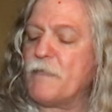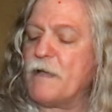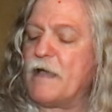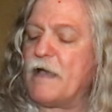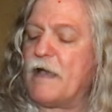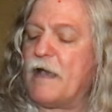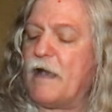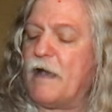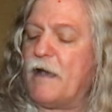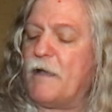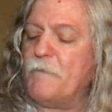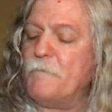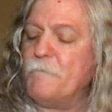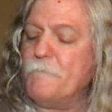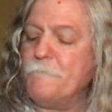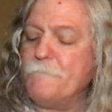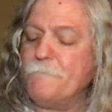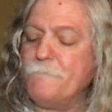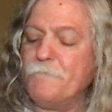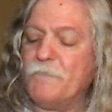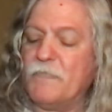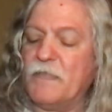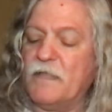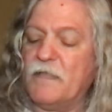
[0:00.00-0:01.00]
mad,
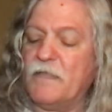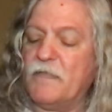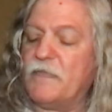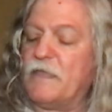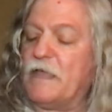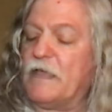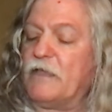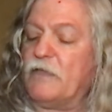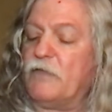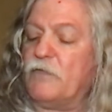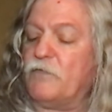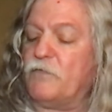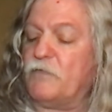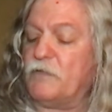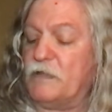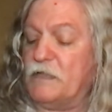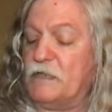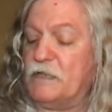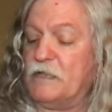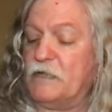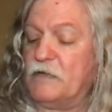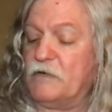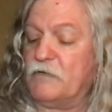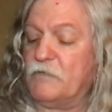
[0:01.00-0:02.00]
thank you for the
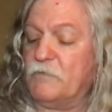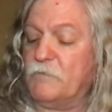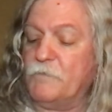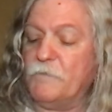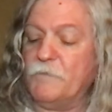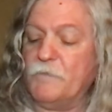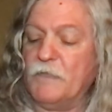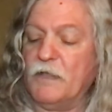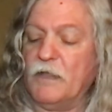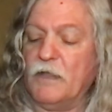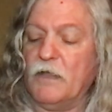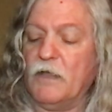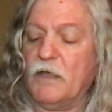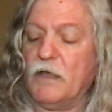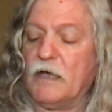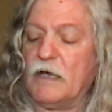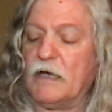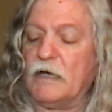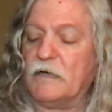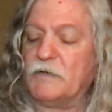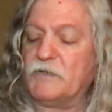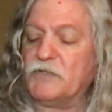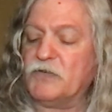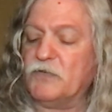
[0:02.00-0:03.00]
dinner.
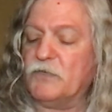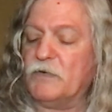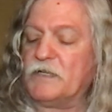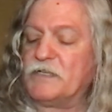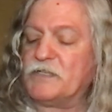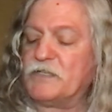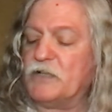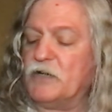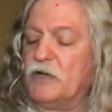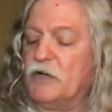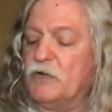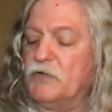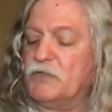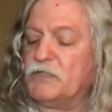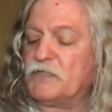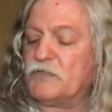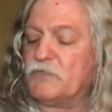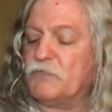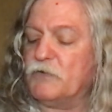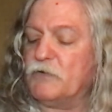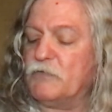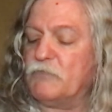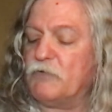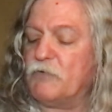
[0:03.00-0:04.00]
To which the
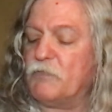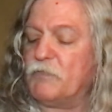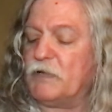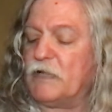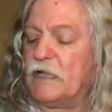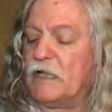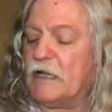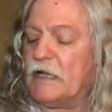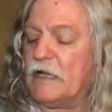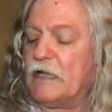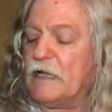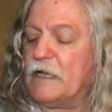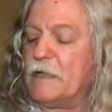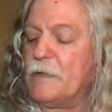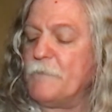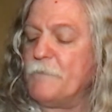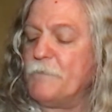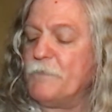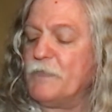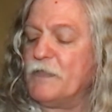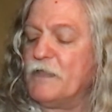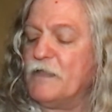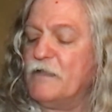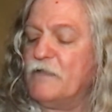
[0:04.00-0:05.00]
host would reply,
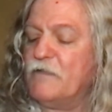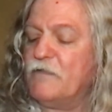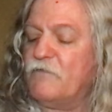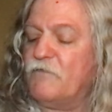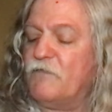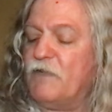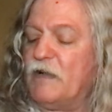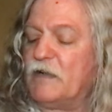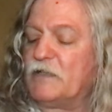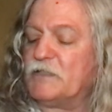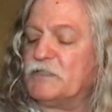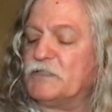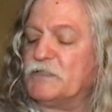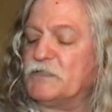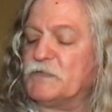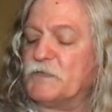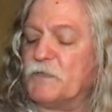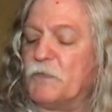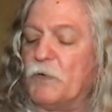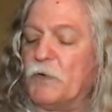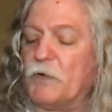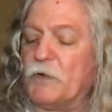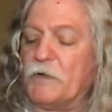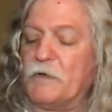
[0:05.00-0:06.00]

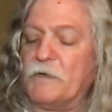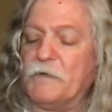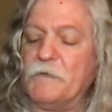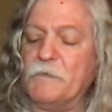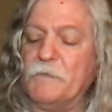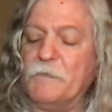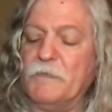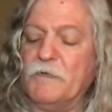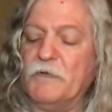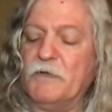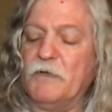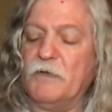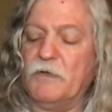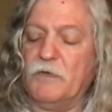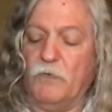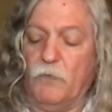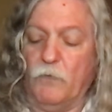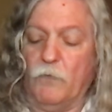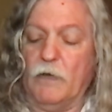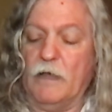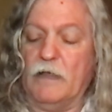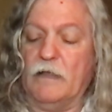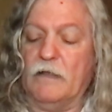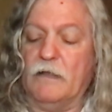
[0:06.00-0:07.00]
Welkenswonen,
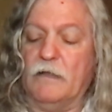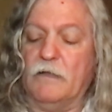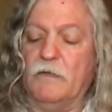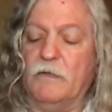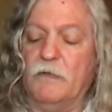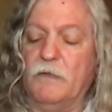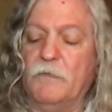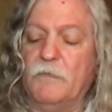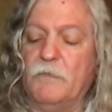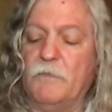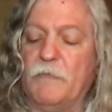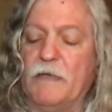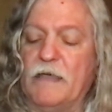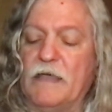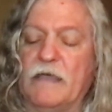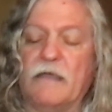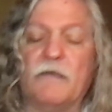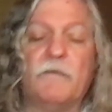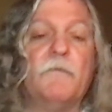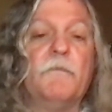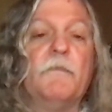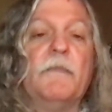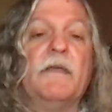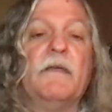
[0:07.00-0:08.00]
well, may
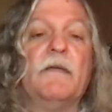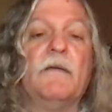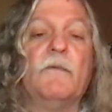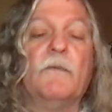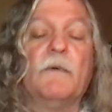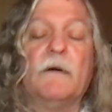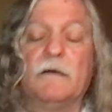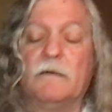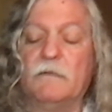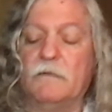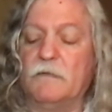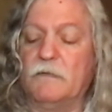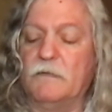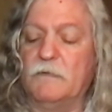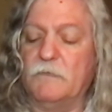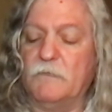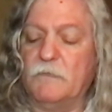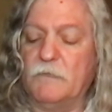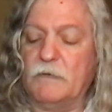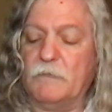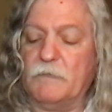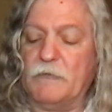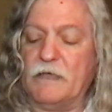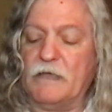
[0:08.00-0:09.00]

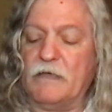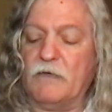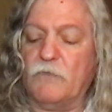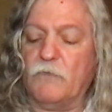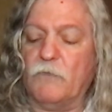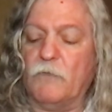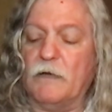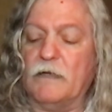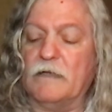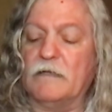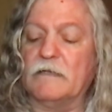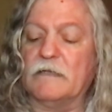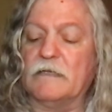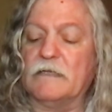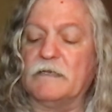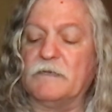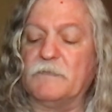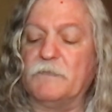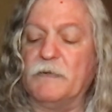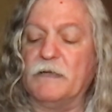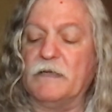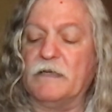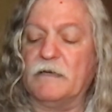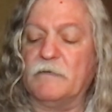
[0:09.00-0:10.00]
it well
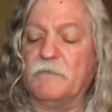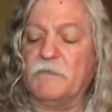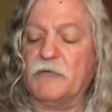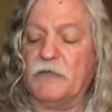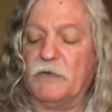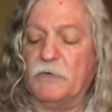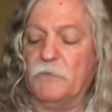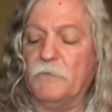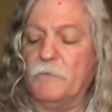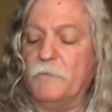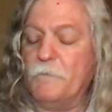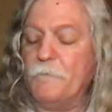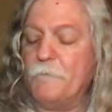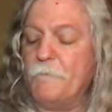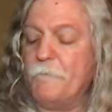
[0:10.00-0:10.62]
become you.